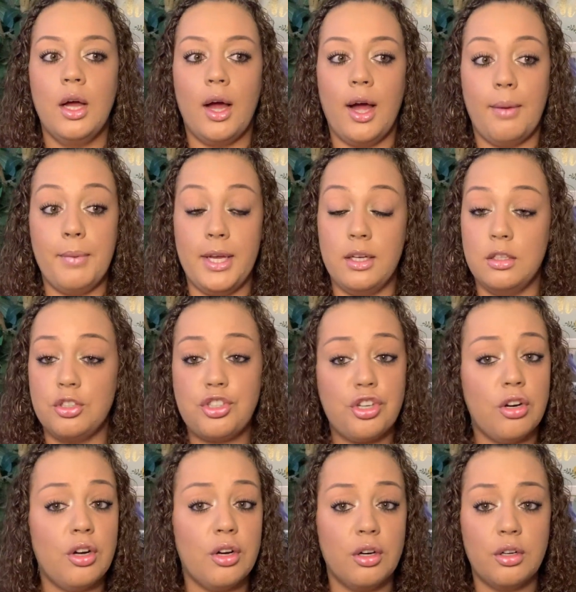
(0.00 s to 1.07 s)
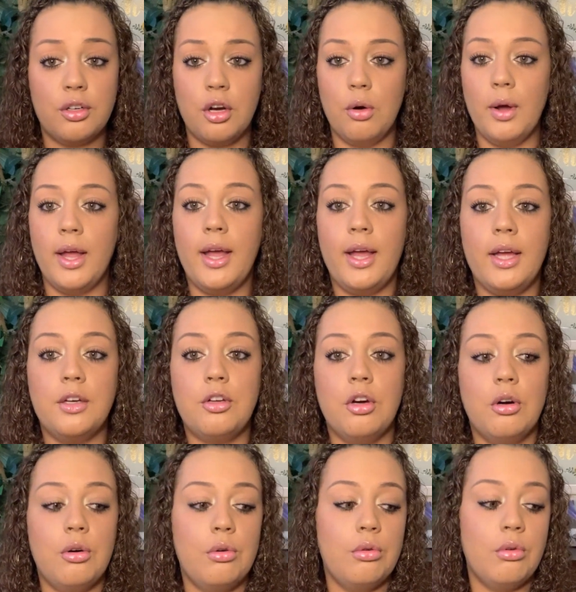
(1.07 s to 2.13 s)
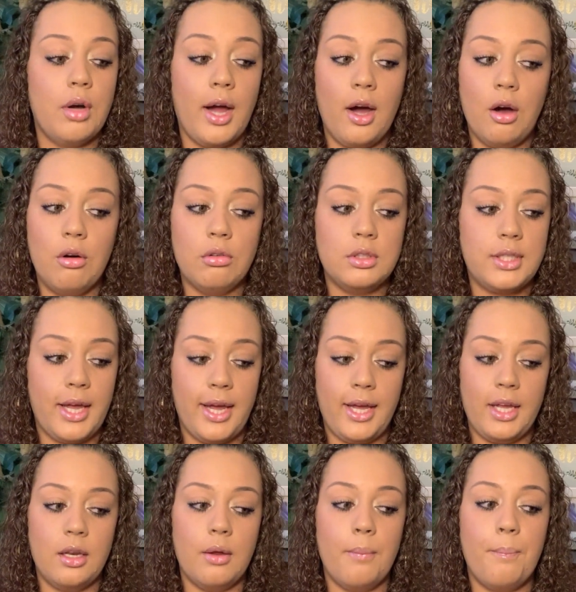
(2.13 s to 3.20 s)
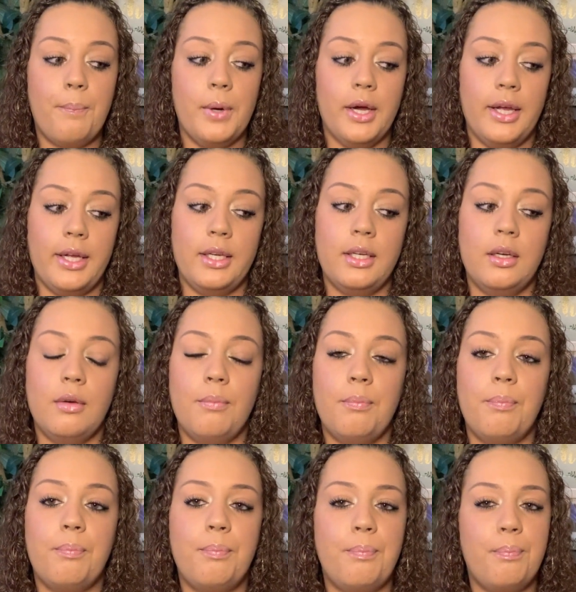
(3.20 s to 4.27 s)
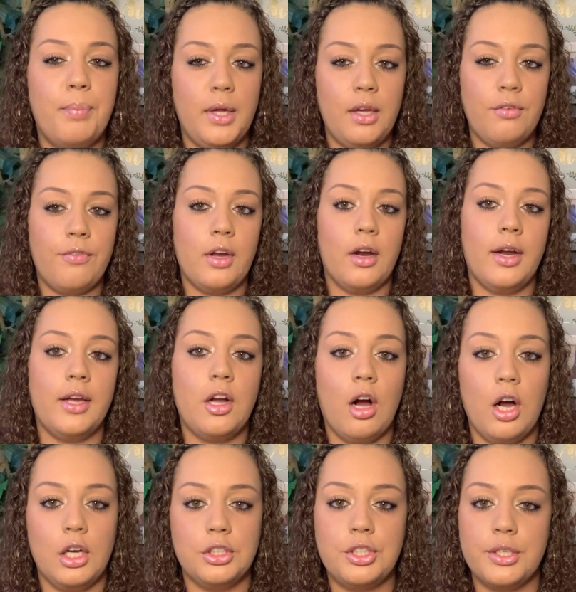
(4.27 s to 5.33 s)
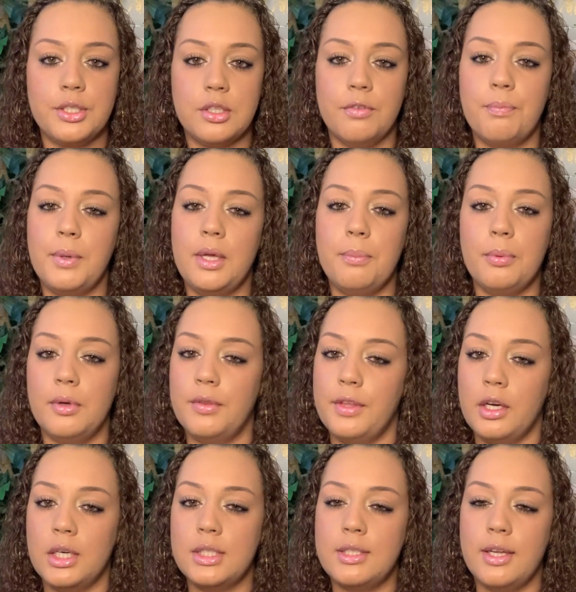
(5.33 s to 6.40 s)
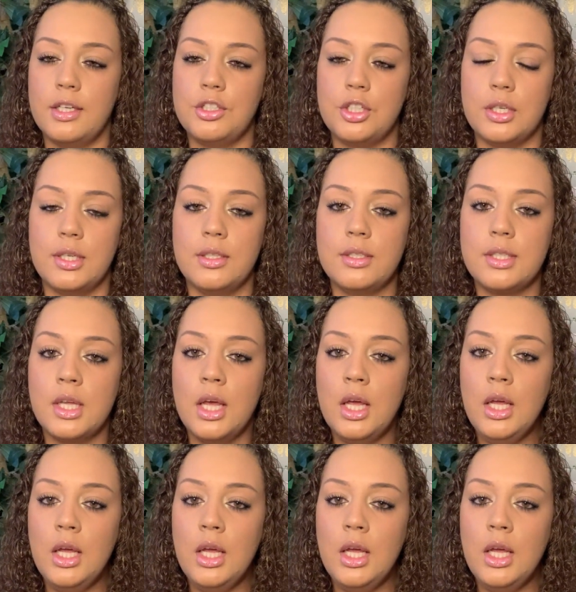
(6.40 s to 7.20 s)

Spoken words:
I mean, sure, go ahead, go out, date, but be very cautious of people and their intentions.